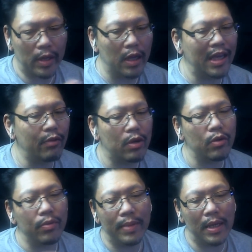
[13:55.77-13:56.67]

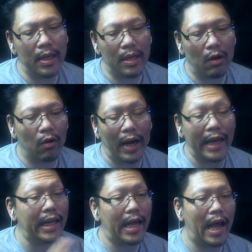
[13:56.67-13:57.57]
Iwagumi or
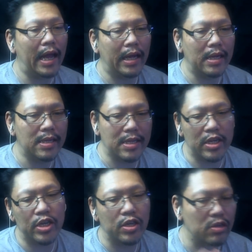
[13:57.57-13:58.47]
ADA
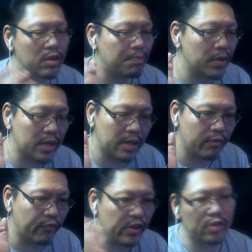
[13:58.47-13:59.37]
suggests you could put
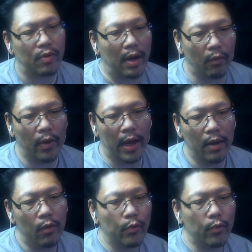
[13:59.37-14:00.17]
fish right away,